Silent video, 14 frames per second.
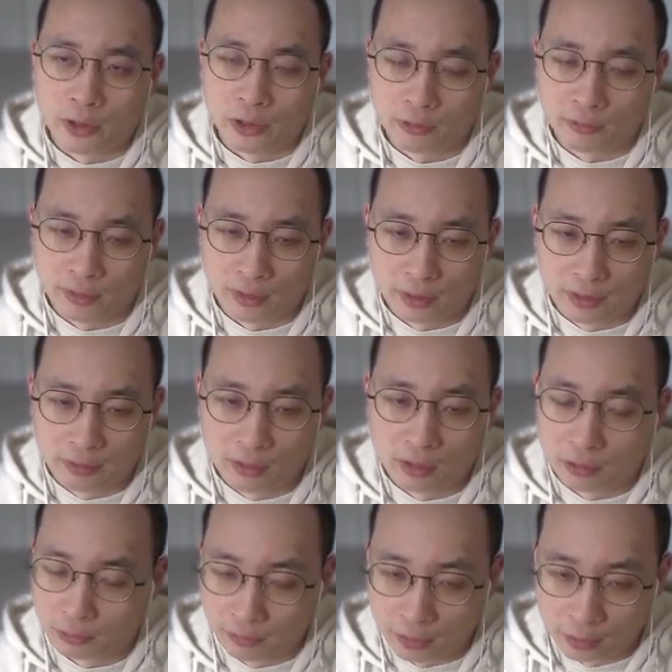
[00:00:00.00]
user
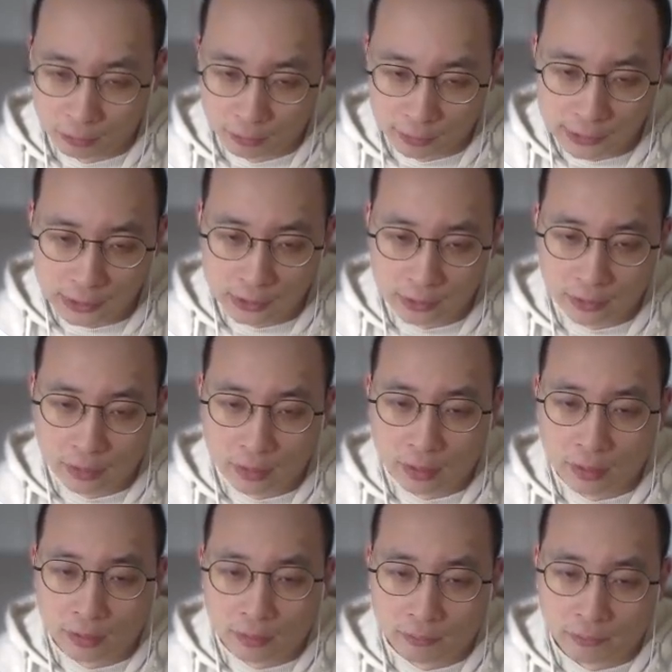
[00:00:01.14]
user rules,
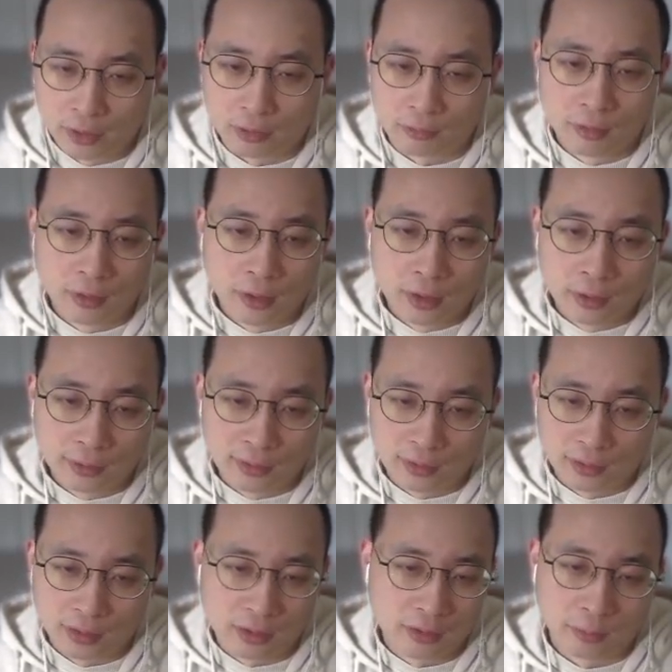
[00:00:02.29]
while
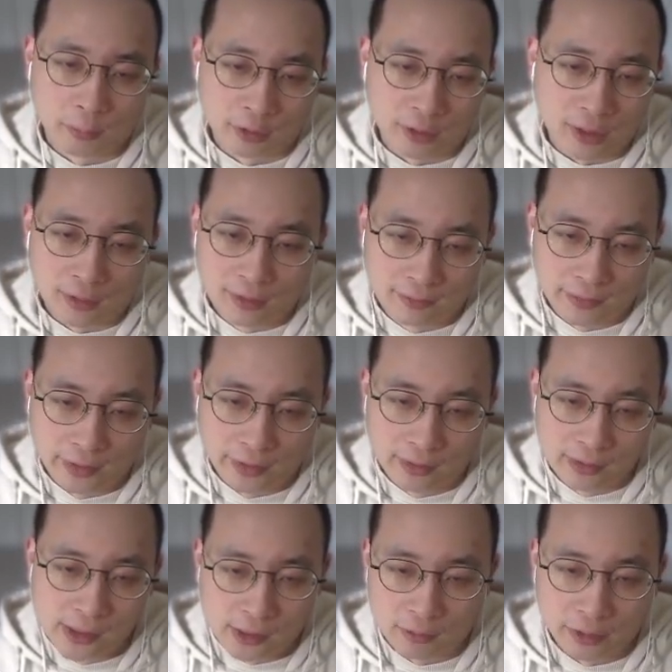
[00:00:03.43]
simultaneously
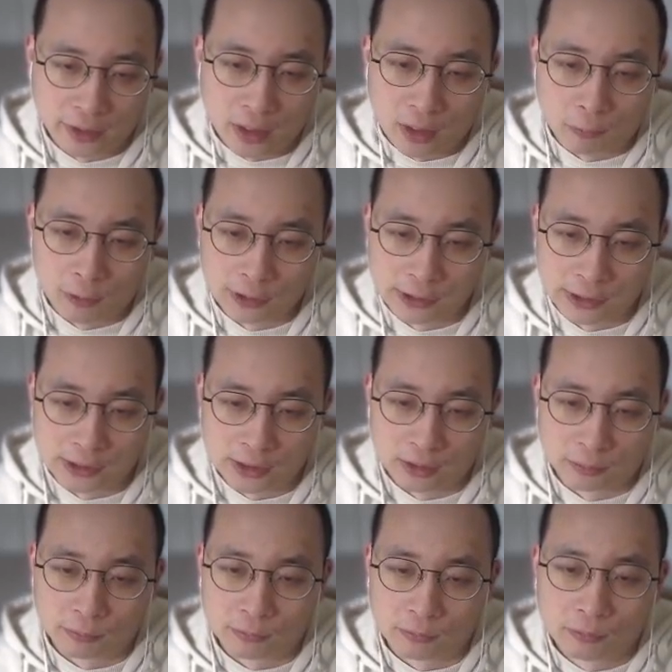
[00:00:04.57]
shielding our
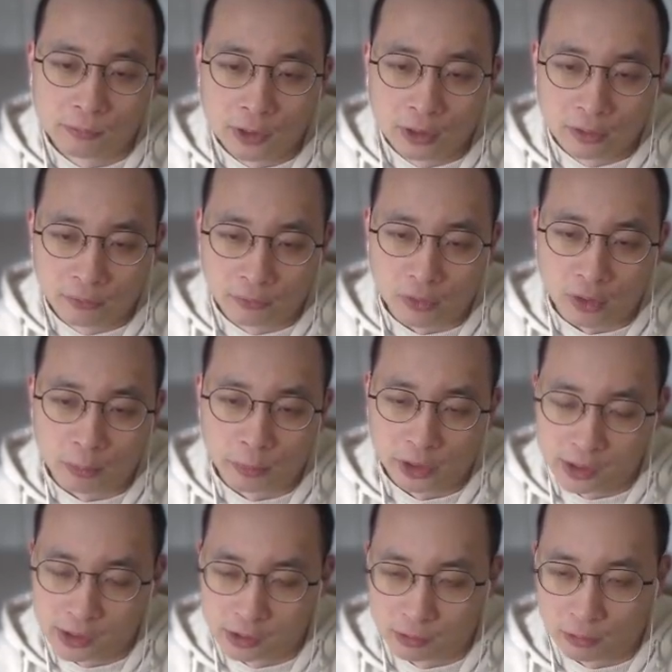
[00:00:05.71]
system from
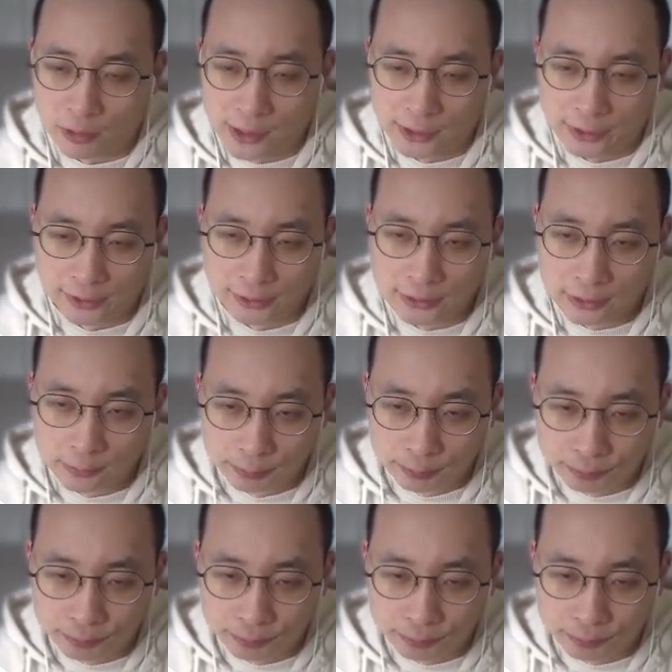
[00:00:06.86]
potential crashes.